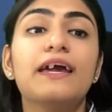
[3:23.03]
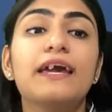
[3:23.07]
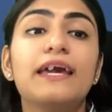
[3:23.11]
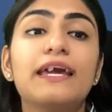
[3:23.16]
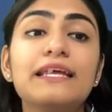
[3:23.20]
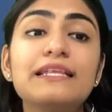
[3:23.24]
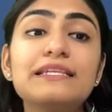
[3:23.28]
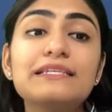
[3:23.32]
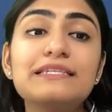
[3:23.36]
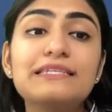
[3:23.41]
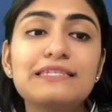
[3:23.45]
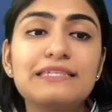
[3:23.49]

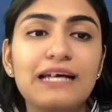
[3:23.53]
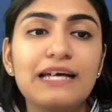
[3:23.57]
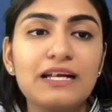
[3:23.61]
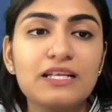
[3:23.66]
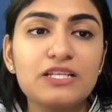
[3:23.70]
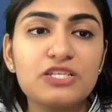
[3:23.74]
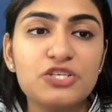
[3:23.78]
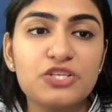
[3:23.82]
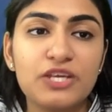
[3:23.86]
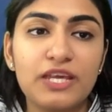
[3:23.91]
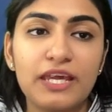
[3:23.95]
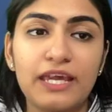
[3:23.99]
In
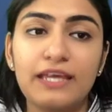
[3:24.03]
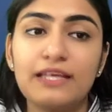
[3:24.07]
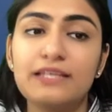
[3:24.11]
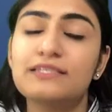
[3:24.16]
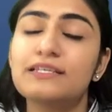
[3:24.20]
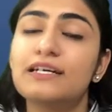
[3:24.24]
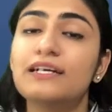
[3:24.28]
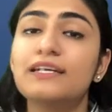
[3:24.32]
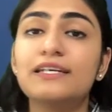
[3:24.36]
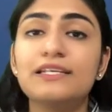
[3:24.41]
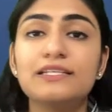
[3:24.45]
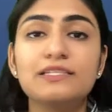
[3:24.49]
such
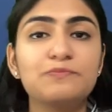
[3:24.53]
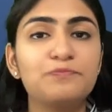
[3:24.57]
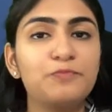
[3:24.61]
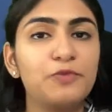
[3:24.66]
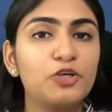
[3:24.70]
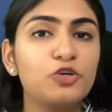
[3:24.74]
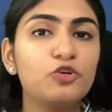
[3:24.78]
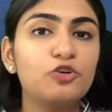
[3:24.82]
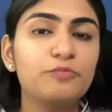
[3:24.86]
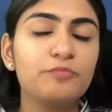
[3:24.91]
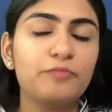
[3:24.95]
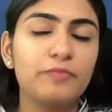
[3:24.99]
case, a dispute